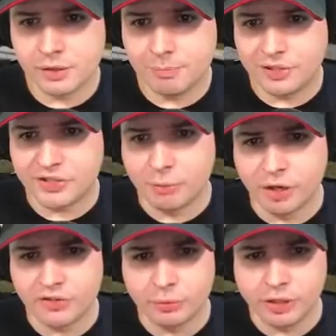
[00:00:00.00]
But
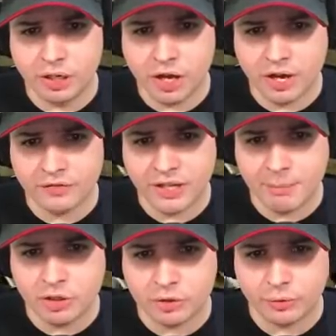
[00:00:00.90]
someone is doing a lot of
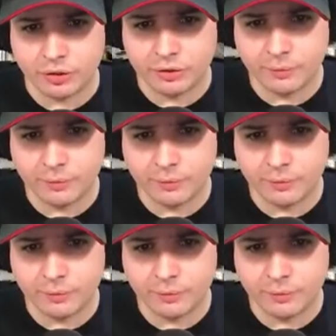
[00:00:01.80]
damage to it.